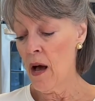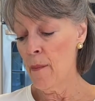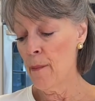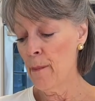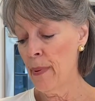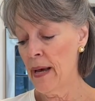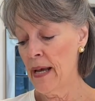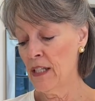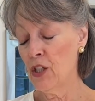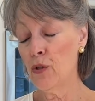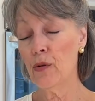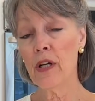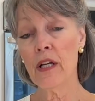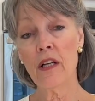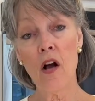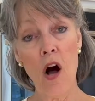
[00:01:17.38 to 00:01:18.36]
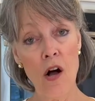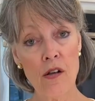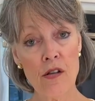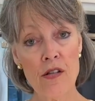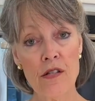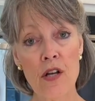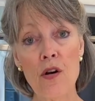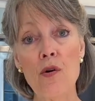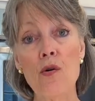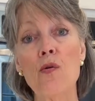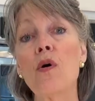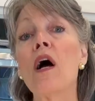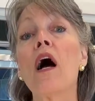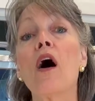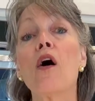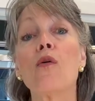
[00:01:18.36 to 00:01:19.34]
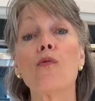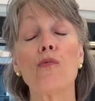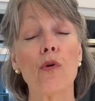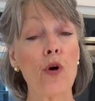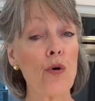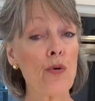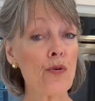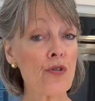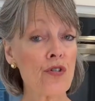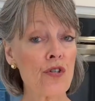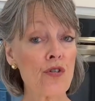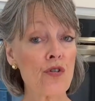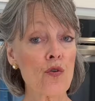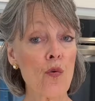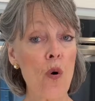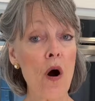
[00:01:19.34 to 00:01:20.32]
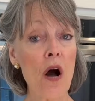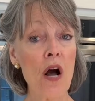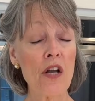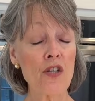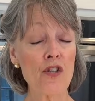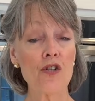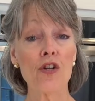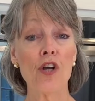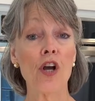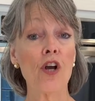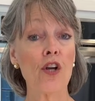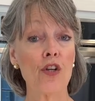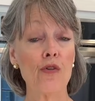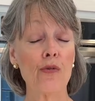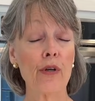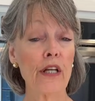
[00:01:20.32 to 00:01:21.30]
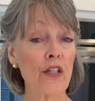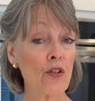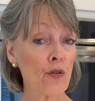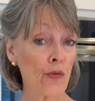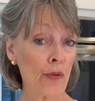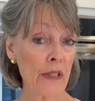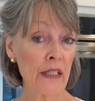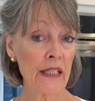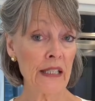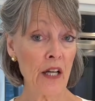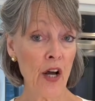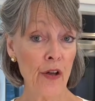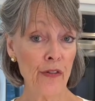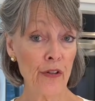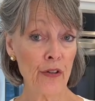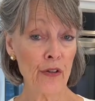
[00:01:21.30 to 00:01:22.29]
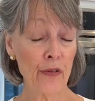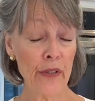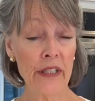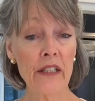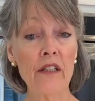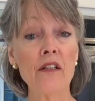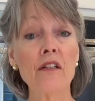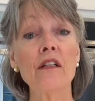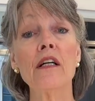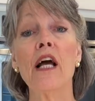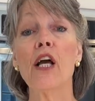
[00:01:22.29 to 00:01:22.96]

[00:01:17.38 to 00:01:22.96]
But you can also roast squash. You can grill it on the grill.